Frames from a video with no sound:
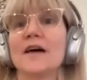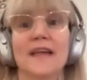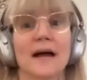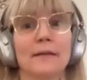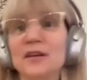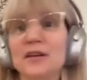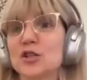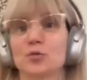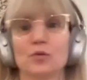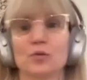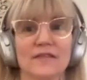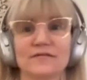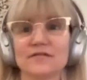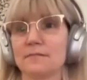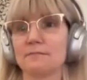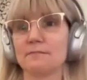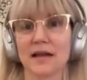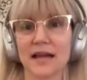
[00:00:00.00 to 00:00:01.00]
That means we have
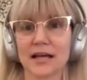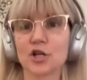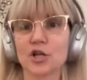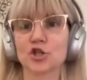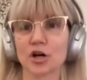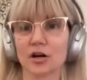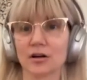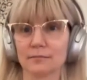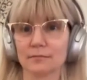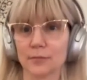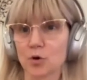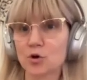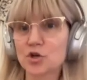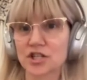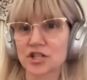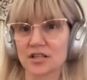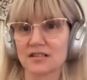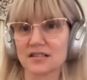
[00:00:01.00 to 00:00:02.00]
to manage our
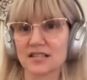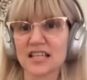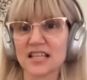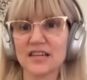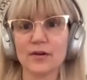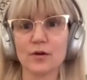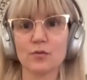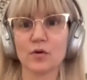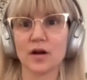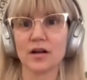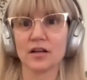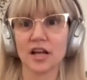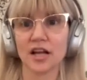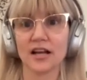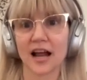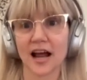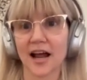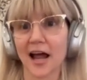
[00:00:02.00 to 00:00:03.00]
emotions, even when,
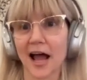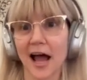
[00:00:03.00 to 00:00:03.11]
and I,